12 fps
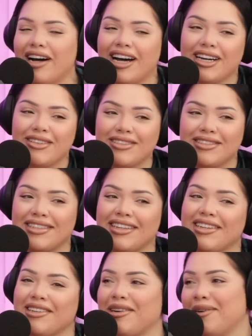spoke
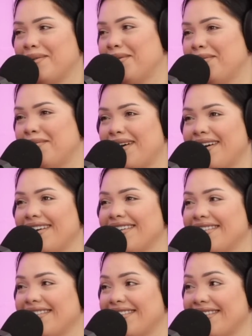to my
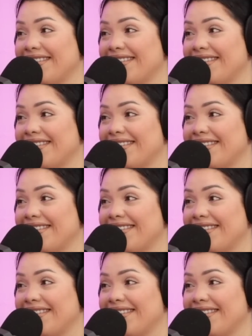journey.